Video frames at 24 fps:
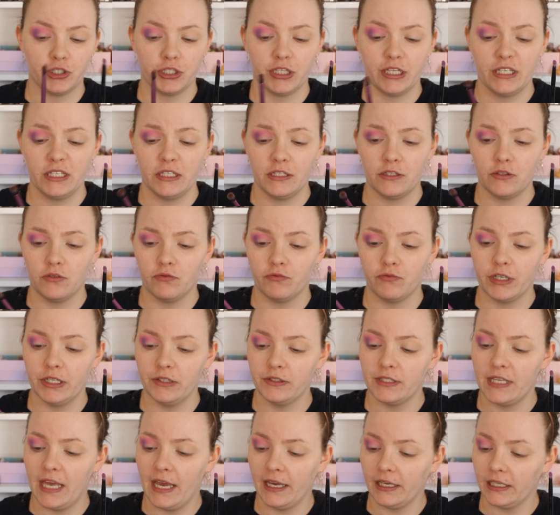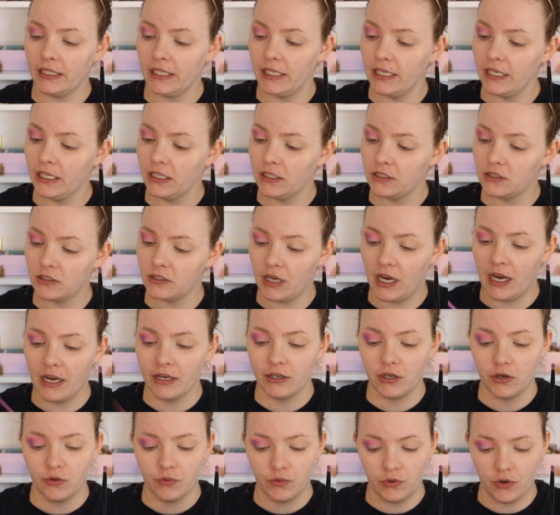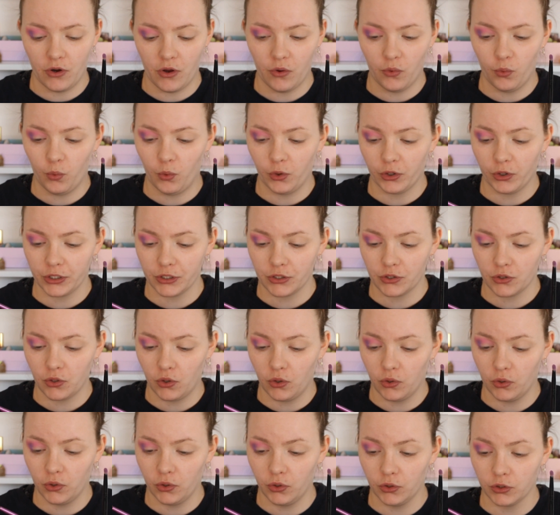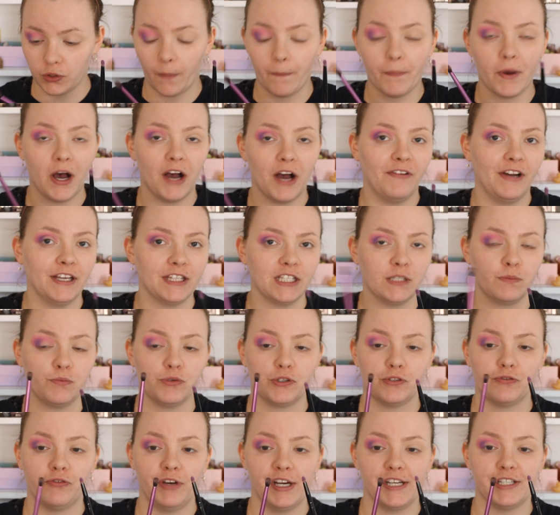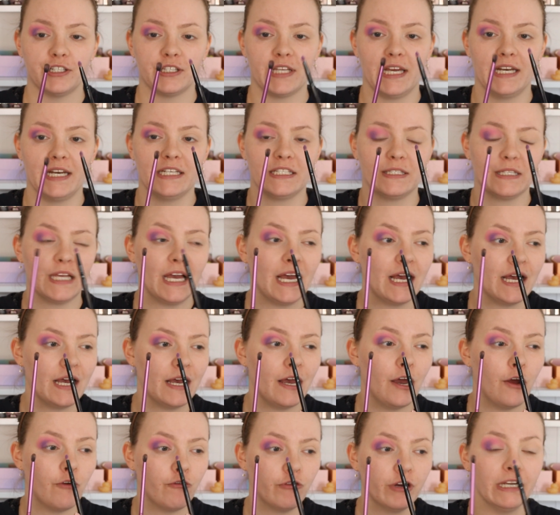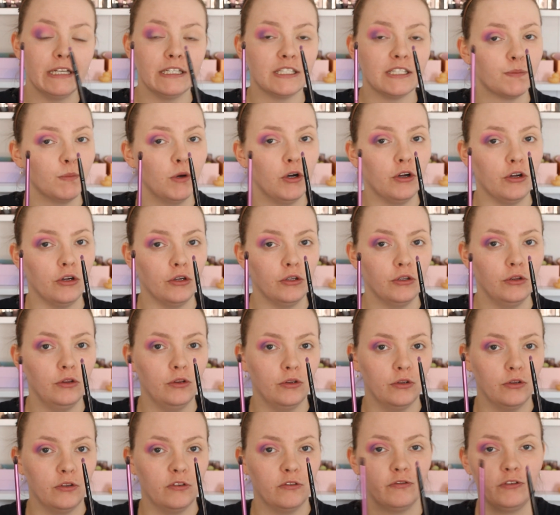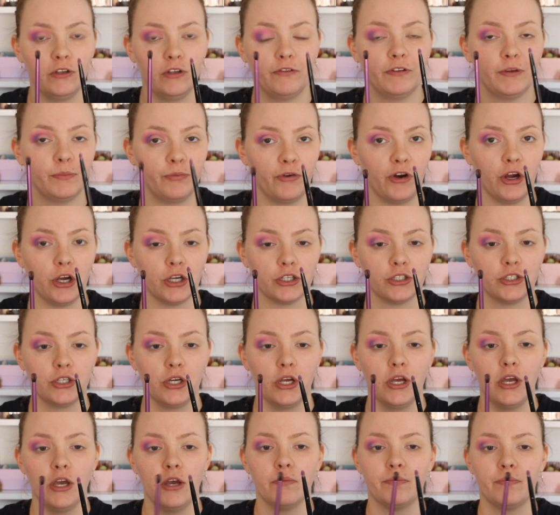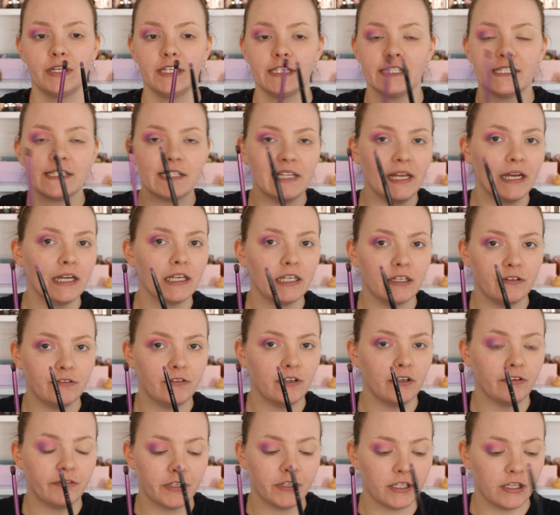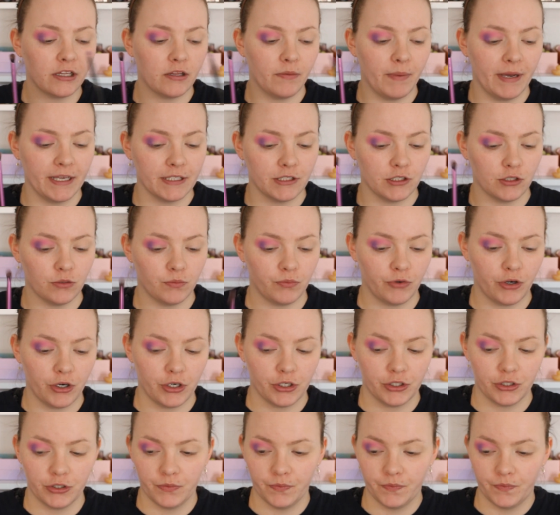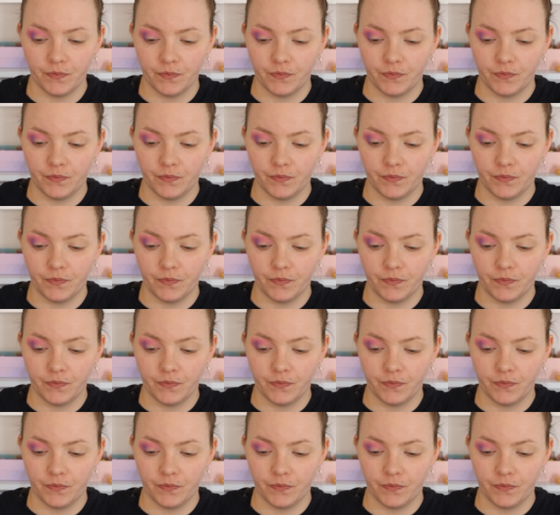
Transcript: This is the Real Techniques, I don't know what it's called, but I've had this brush for ages, and it's a really small, fluffy brush, but it's slightly fluffier than the pencil brush.